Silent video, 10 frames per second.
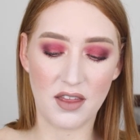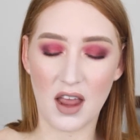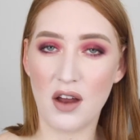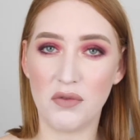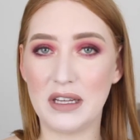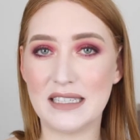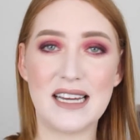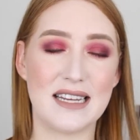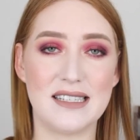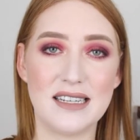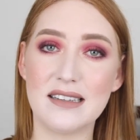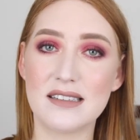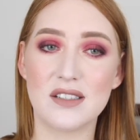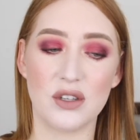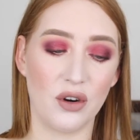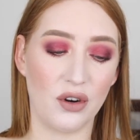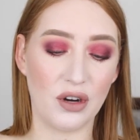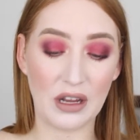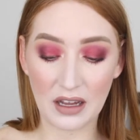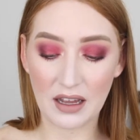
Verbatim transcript: there aren't really testers, so